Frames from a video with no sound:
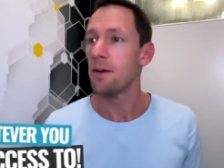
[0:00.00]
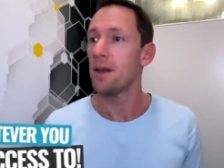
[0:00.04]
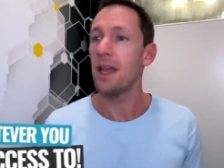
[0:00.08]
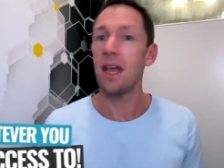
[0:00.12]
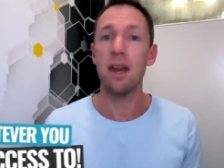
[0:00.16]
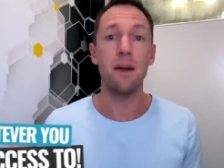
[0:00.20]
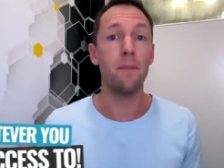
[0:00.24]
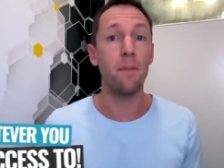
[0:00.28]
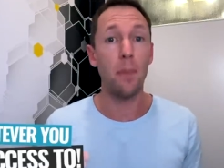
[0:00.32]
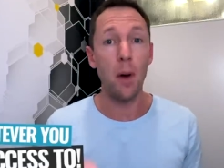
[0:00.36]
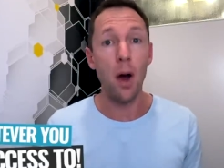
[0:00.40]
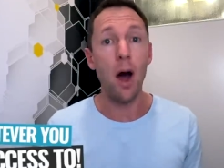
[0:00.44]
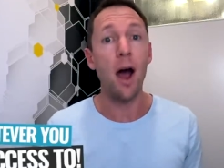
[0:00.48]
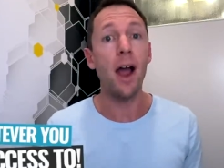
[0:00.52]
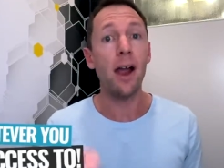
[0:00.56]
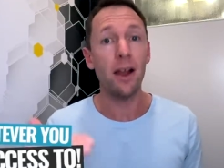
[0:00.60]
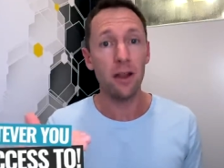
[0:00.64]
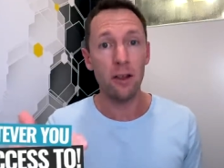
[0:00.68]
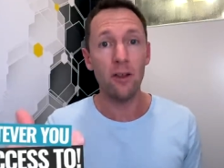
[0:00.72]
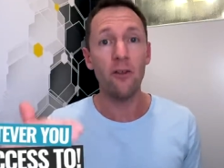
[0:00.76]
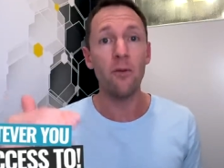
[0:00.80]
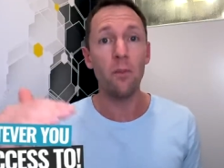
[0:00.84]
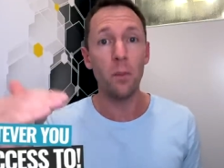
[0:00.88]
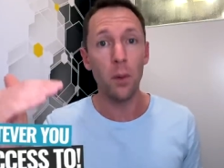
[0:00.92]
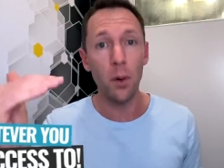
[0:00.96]
Get a
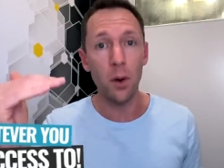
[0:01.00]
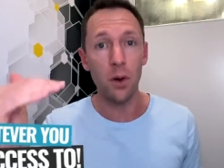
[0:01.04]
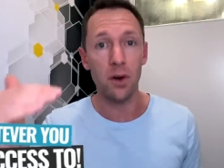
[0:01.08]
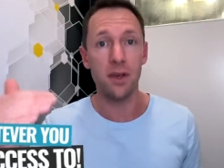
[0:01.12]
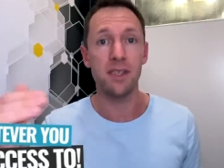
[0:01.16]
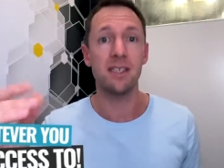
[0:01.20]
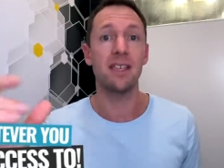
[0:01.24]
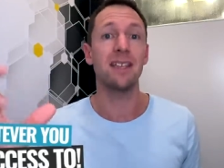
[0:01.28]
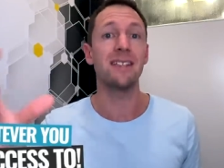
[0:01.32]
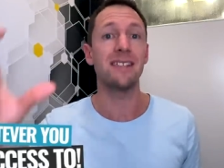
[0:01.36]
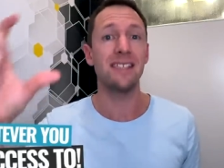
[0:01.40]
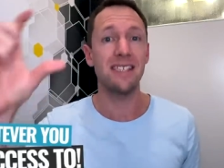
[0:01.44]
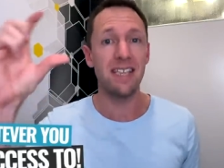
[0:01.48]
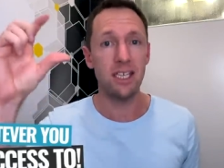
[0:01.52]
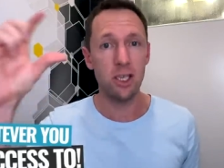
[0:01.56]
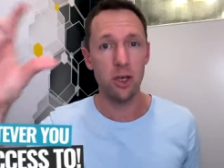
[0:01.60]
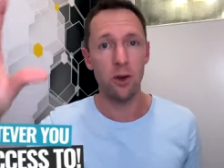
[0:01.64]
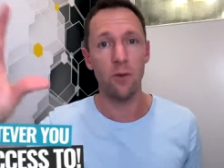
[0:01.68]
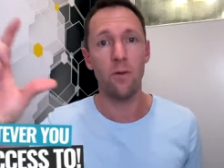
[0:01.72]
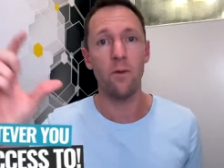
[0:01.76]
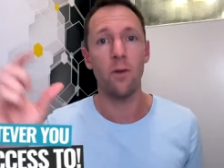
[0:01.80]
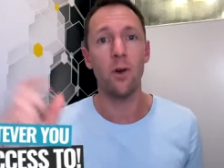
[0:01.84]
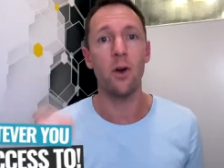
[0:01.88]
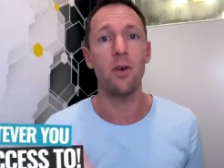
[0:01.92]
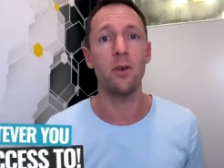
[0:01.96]
pile of books and sit
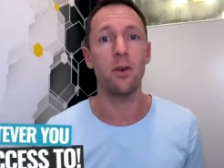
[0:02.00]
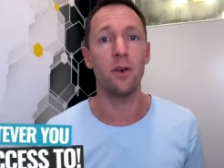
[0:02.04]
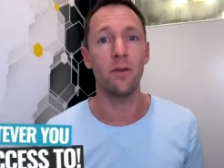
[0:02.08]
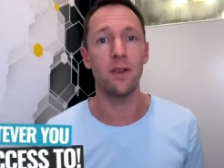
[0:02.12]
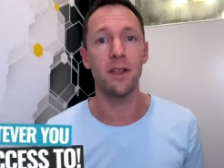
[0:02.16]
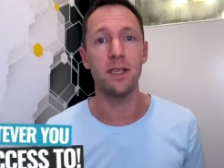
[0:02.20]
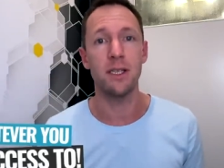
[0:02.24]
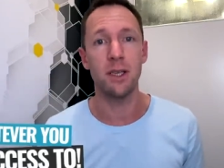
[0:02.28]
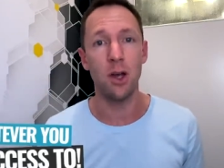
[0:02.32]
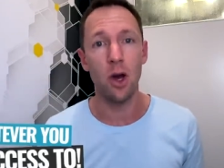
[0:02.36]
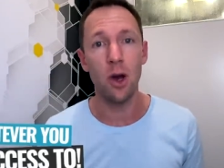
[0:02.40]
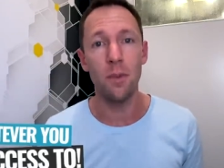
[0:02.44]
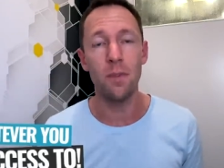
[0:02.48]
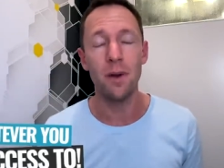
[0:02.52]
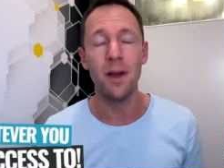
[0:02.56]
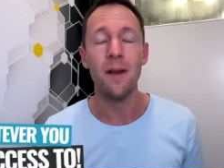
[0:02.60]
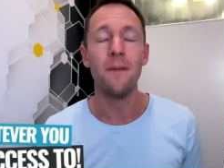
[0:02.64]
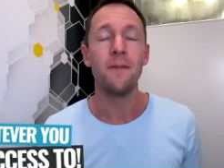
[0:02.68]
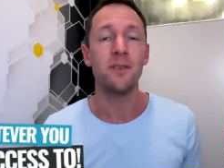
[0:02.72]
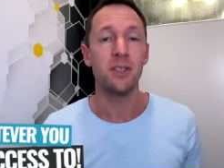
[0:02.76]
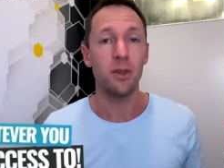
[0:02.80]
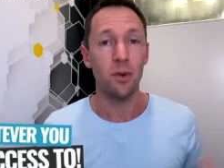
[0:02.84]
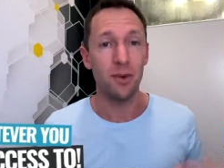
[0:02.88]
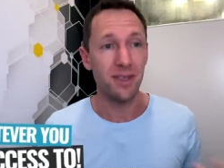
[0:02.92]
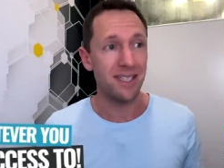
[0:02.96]
your phone on the top
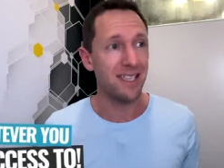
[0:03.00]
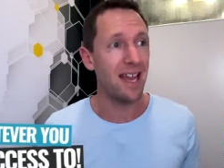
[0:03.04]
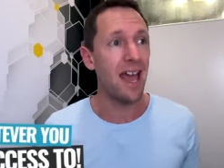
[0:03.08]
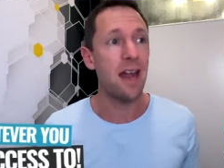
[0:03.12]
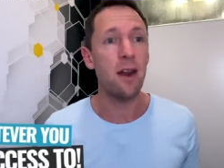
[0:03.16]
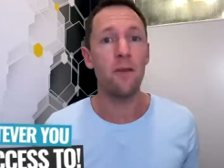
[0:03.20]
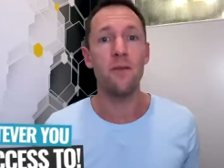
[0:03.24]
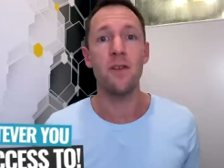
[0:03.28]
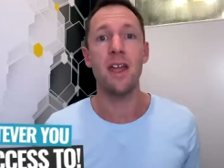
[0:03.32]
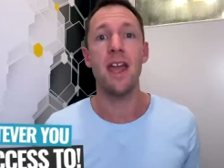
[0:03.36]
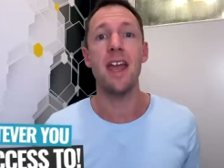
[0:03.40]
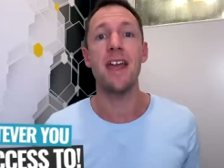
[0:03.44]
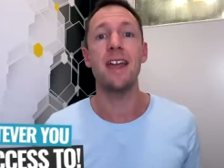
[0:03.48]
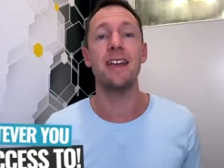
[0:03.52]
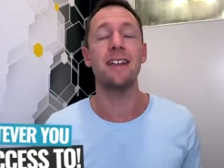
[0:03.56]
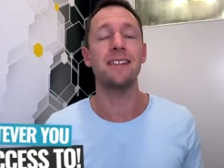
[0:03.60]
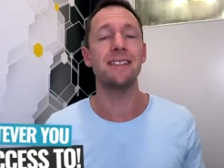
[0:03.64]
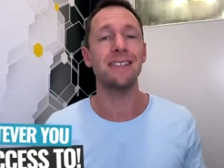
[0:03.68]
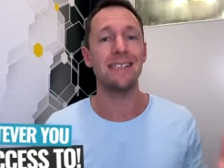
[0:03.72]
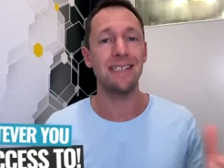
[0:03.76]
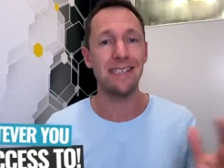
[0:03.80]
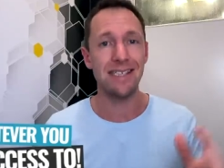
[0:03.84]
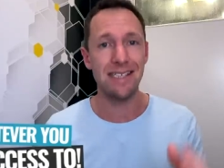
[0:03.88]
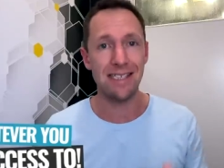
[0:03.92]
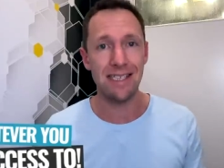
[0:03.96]
so it's out of your
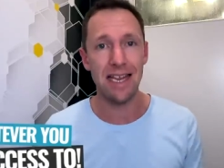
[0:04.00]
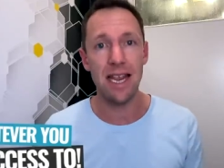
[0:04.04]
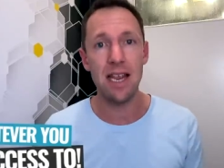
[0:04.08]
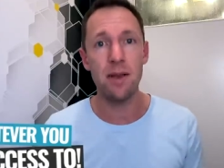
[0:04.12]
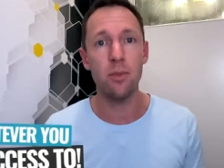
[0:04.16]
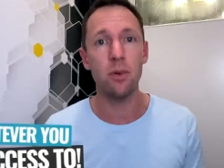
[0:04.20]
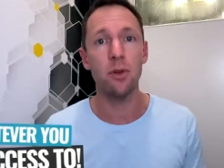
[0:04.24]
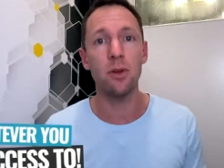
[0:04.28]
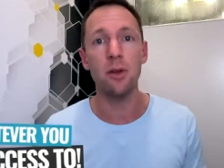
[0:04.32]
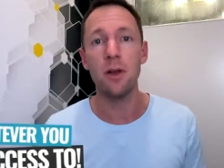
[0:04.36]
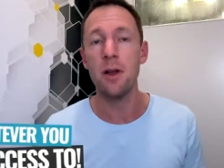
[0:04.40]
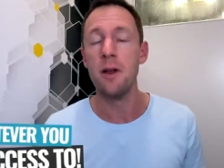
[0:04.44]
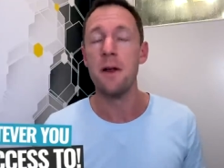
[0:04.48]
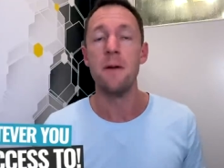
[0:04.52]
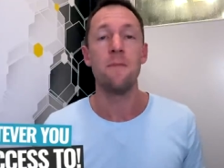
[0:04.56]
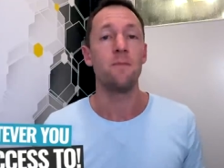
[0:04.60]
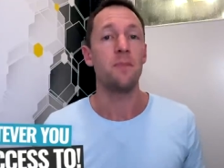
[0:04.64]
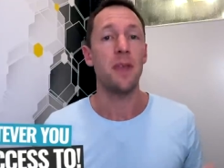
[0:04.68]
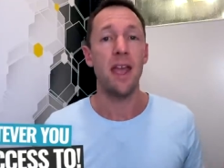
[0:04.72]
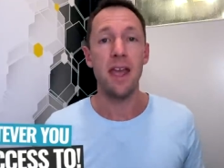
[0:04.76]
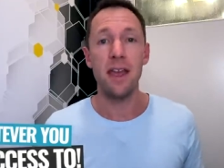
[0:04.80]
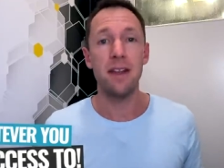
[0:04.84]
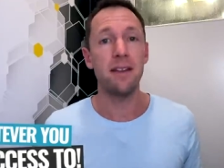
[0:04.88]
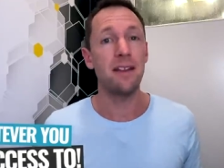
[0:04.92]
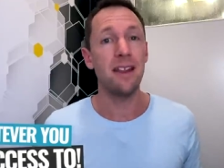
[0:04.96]
hands, it's stable,
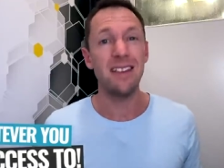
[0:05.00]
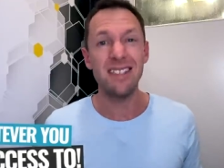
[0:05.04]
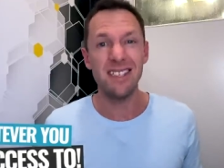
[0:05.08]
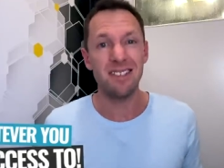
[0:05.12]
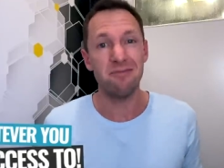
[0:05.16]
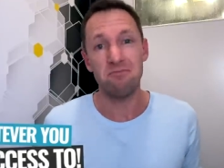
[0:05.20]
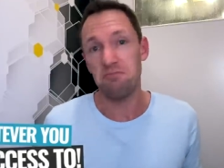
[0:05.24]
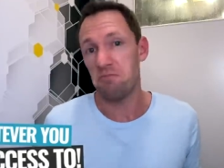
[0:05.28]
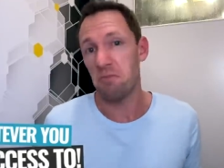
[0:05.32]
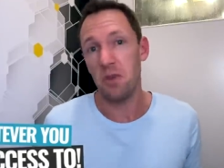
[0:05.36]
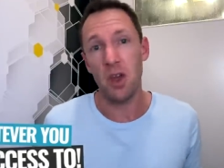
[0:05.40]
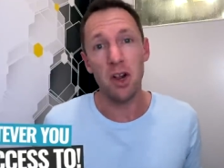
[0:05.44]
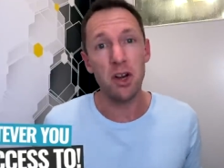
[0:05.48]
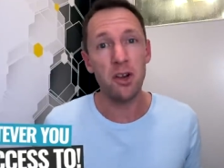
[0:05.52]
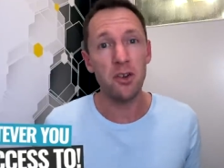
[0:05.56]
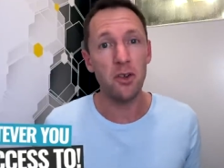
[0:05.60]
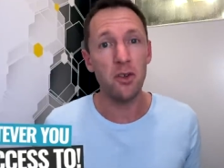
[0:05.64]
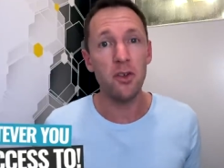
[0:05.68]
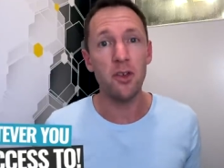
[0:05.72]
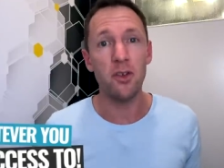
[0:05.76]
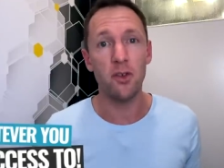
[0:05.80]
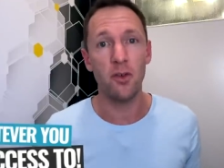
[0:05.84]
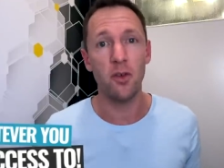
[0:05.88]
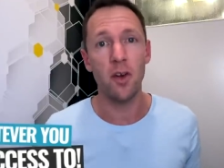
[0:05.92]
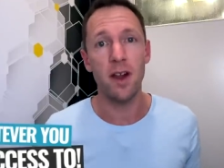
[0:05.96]
and it's gonna
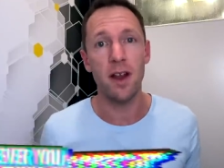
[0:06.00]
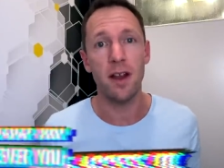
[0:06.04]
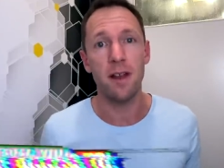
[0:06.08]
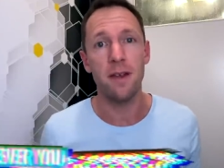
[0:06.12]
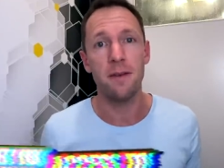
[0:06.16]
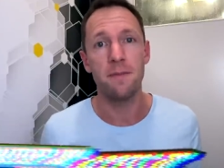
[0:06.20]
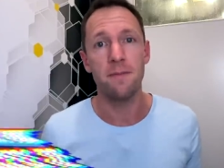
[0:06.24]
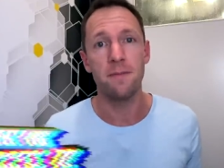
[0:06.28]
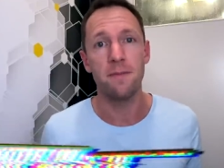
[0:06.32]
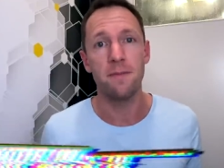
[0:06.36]
do the trick.